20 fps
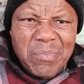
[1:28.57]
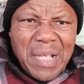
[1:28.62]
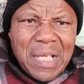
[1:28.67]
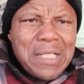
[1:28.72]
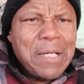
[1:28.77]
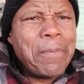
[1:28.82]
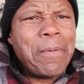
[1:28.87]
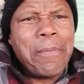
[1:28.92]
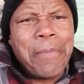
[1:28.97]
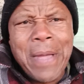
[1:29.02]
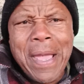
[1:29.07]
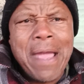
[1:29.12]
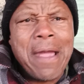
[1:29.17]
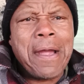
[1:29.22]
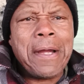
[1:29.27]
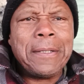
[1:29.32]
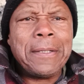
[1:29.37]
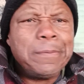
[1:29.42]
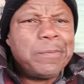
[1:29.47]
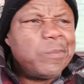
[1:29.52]
to
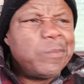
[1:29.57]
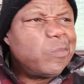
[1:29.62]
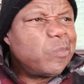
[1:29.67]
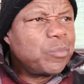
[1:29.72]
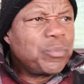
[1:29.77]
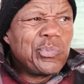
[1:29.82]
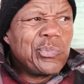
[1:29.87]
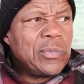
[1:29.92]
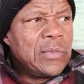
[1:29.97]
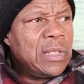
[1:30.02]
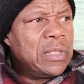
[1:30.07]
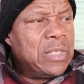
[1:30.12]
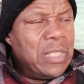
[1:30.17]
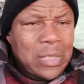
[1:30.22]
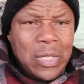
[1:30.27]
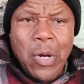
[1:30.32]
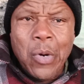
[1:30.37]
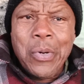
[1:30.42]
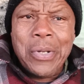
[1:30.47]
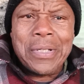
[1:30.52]
prepare to
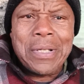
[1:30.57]
go